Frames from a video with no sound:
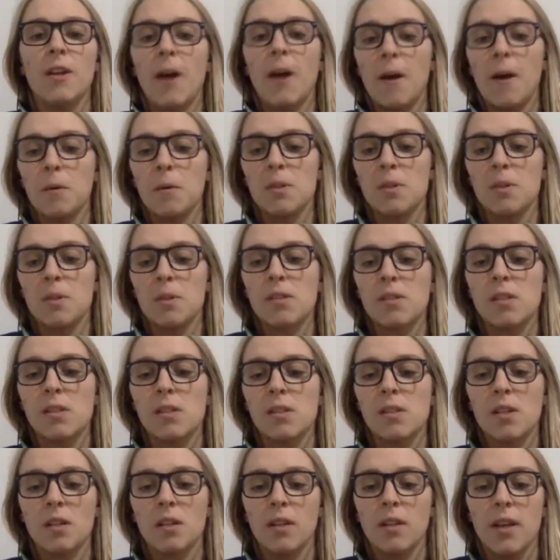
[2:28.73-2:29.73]
I was
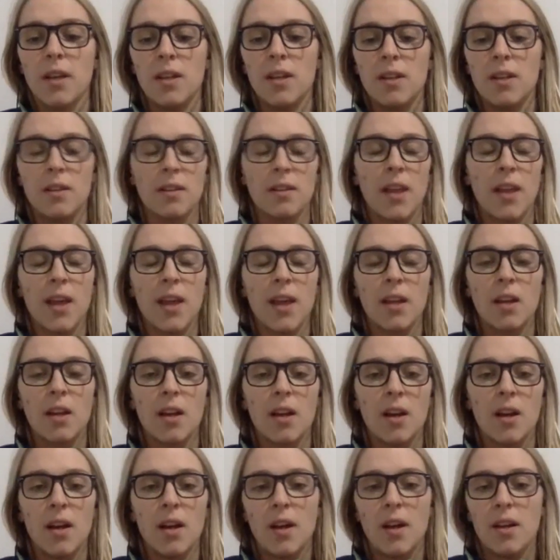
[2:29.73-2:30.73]
still in
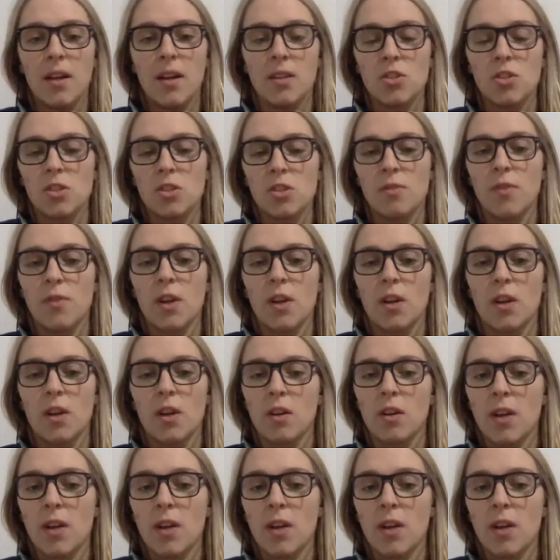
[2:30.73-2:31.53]
Canada and just figured,